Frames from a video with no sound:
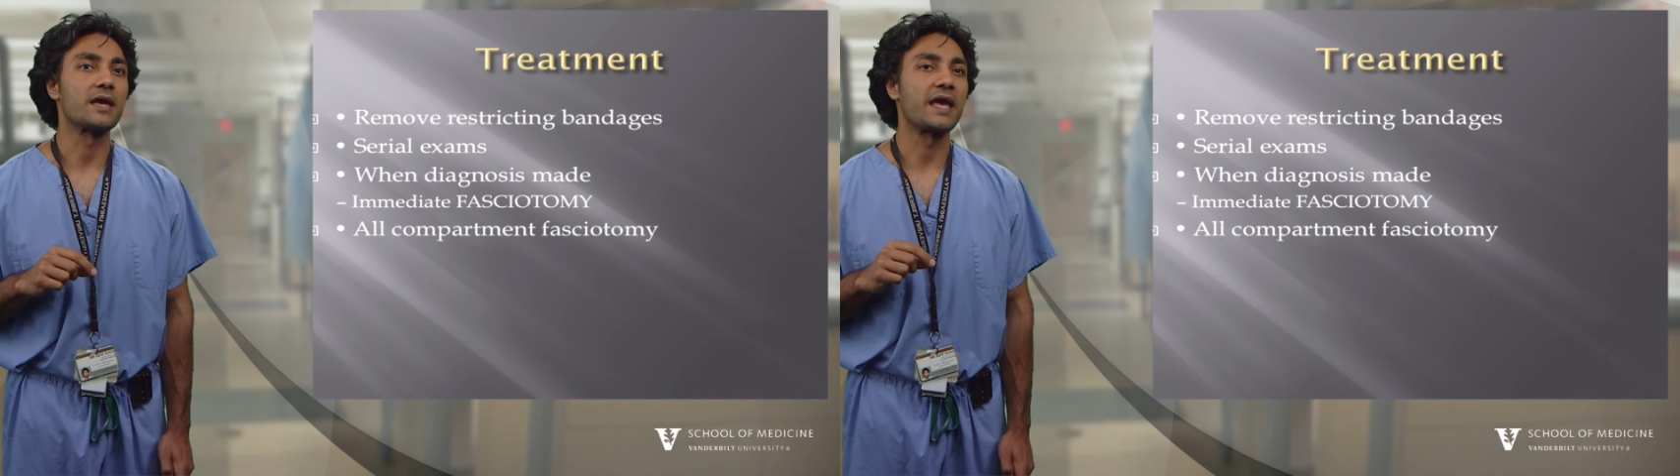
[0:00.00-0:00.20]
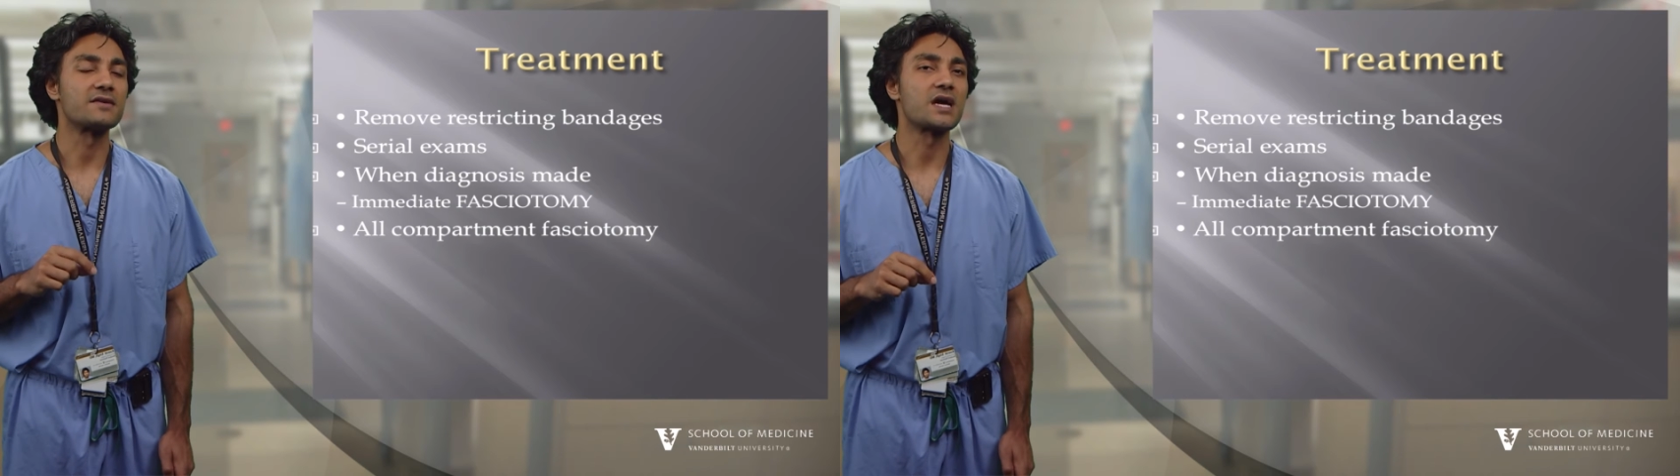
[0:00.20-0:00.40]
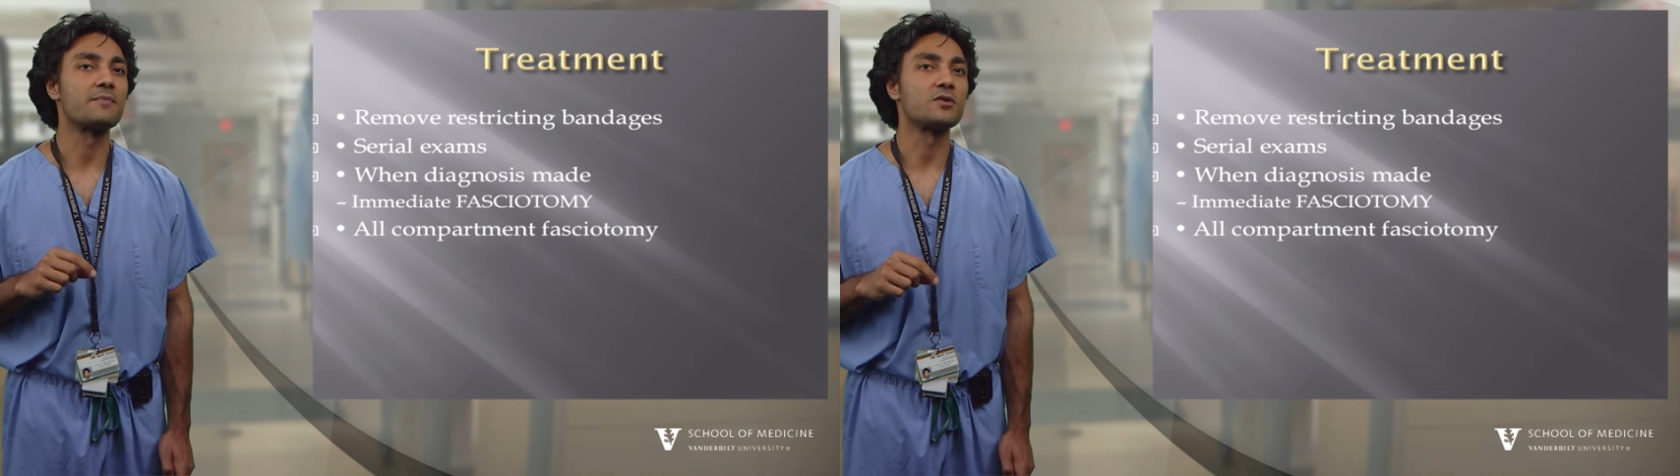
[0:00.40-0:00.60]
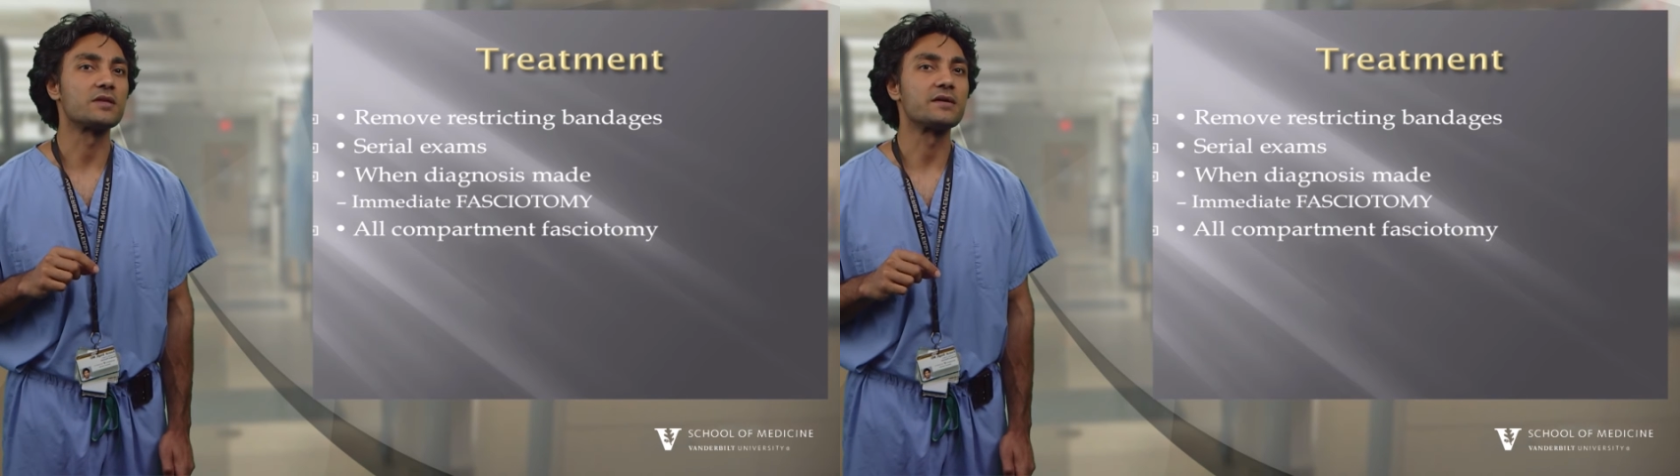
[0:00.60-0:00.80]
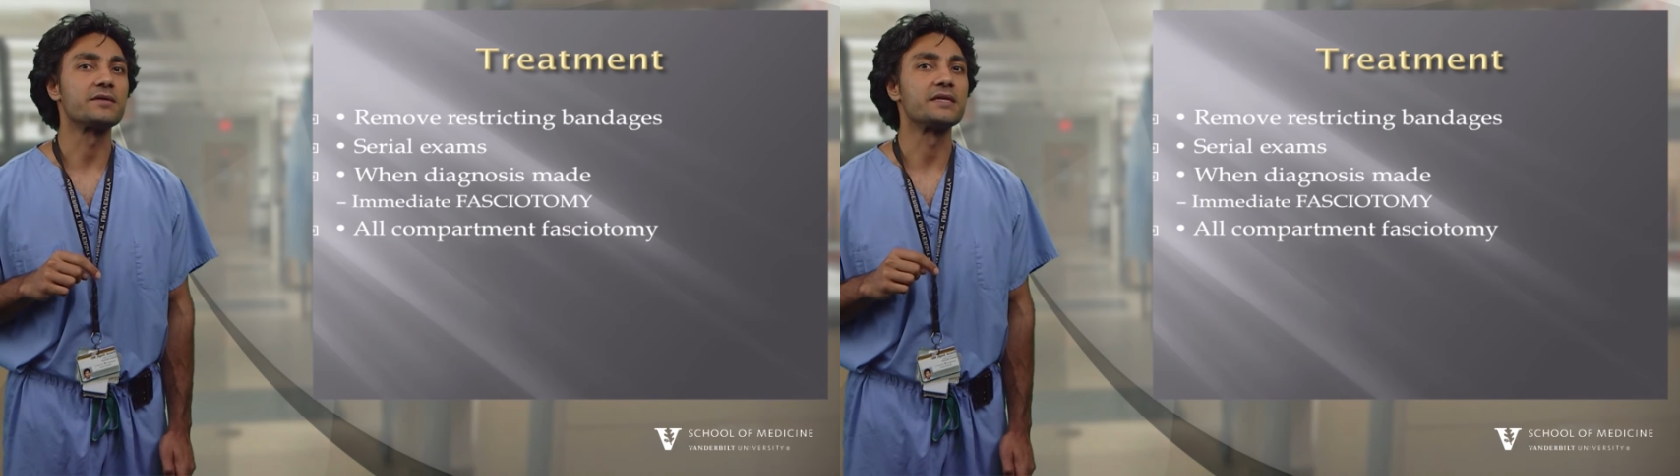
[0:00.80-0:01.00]

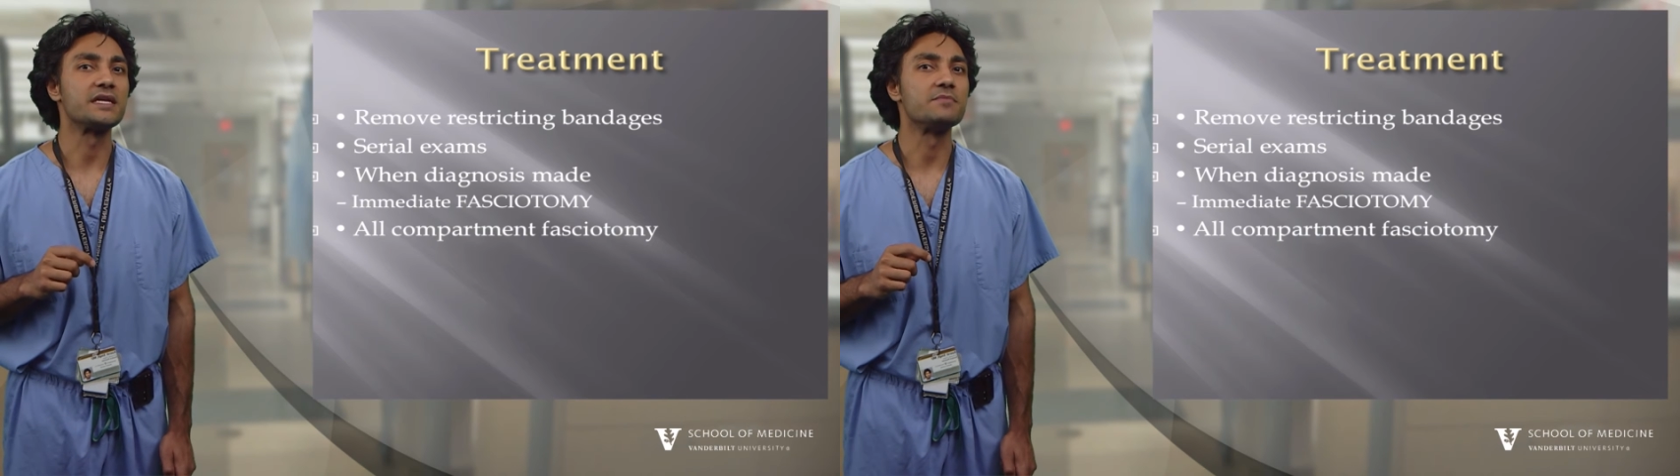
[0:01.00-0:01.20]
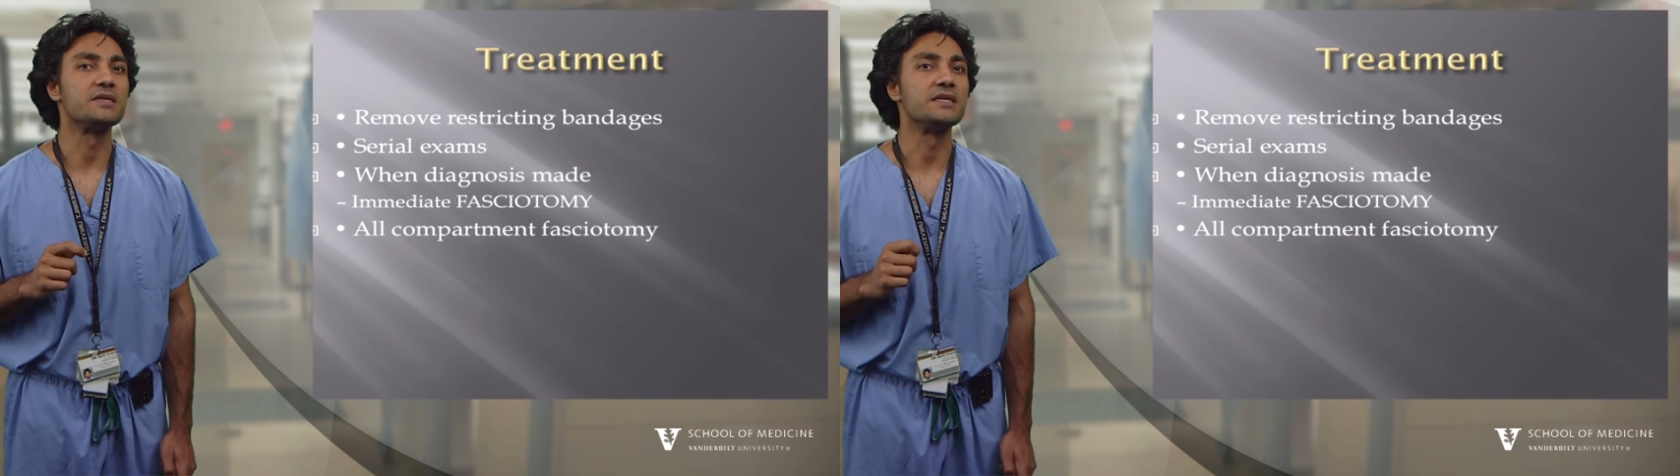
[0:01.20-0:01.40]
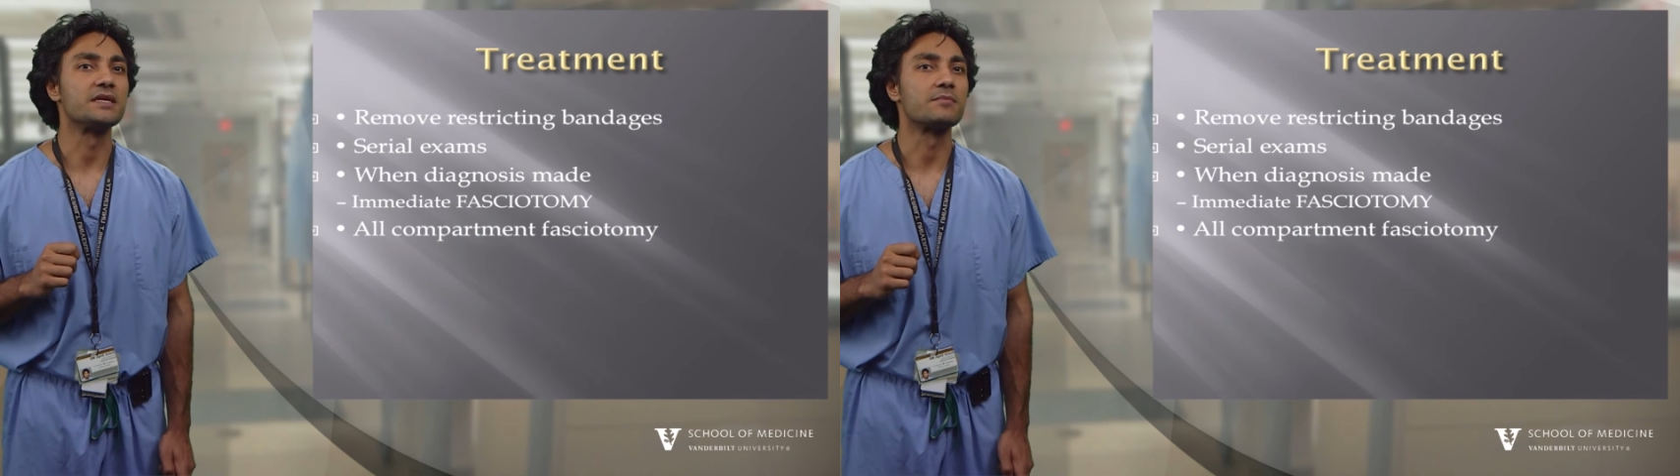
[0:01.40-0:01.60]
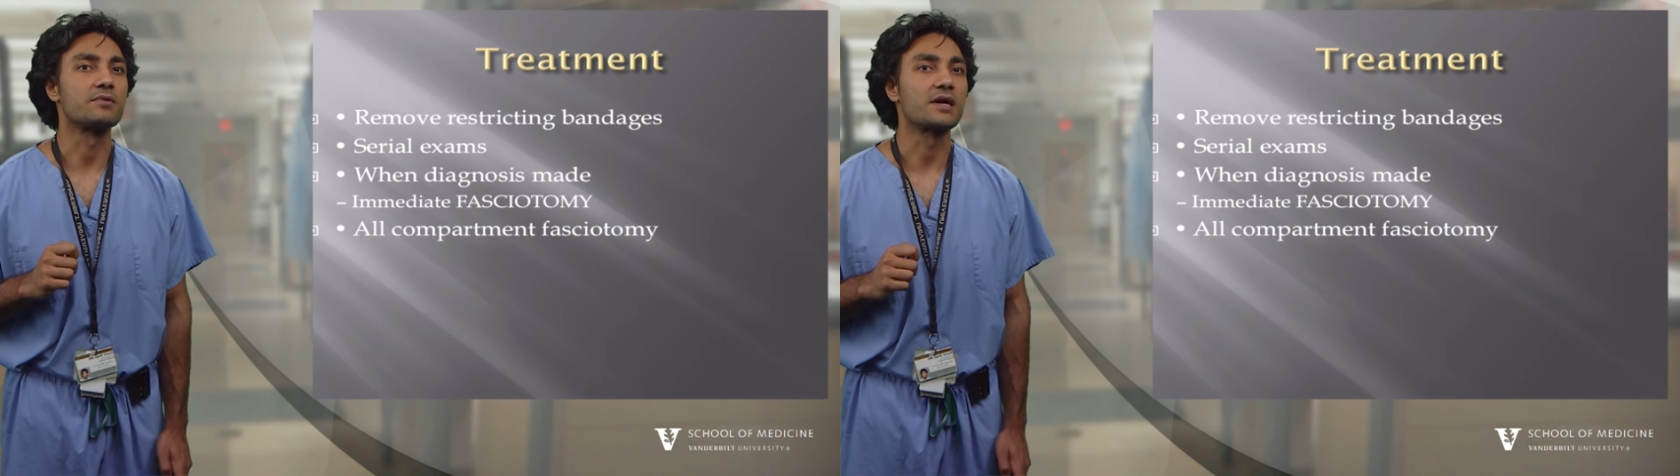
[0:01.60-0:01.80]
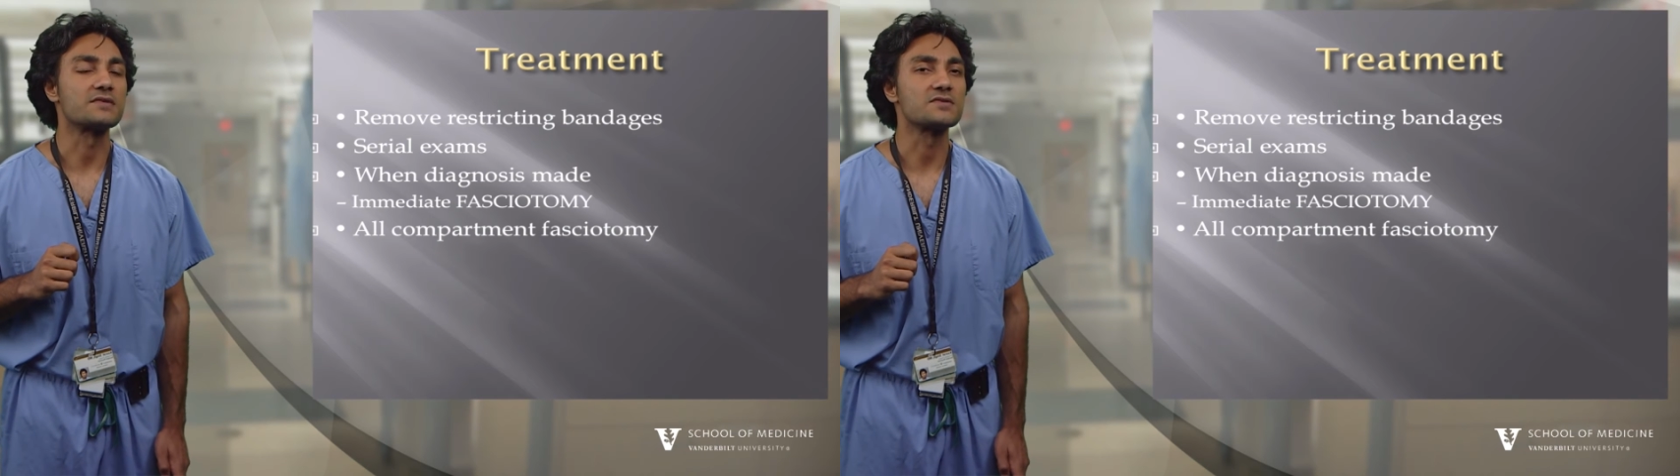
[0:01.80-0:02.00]
anatomical area need to be
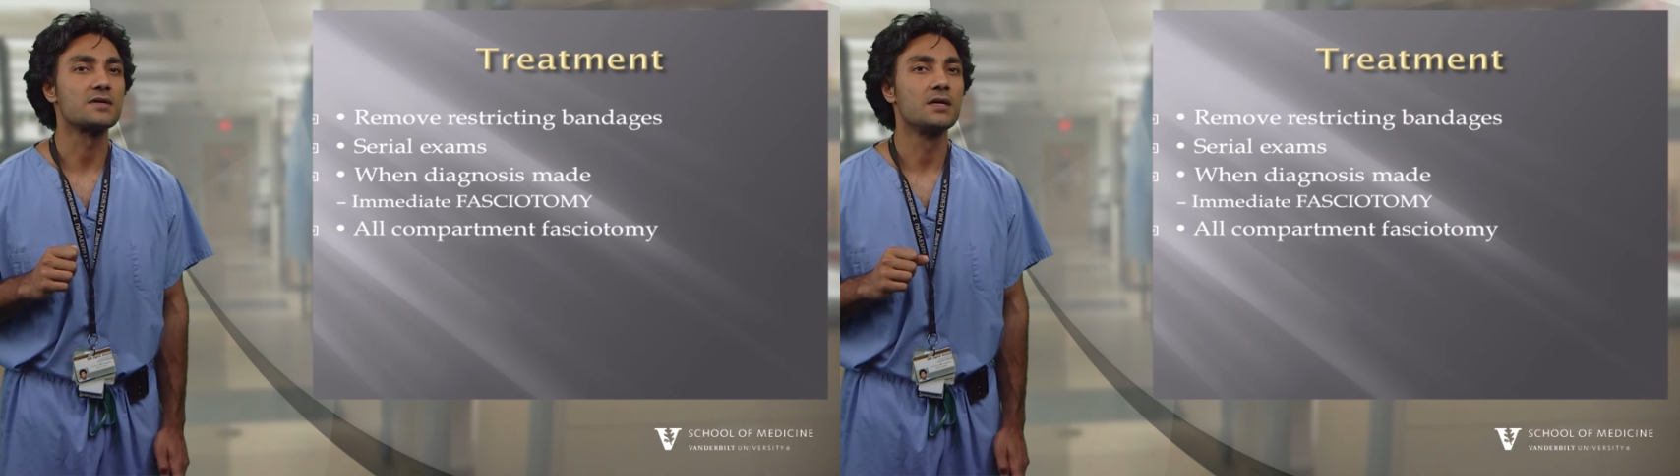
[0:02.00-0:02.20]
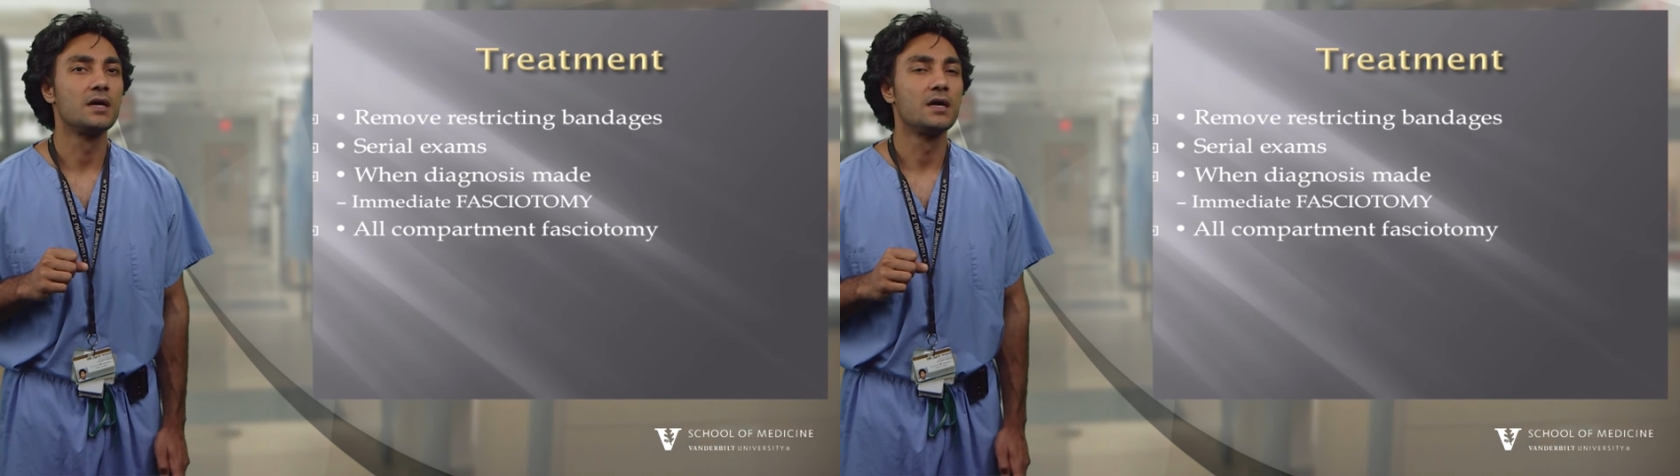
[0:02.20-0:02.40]
decompressed.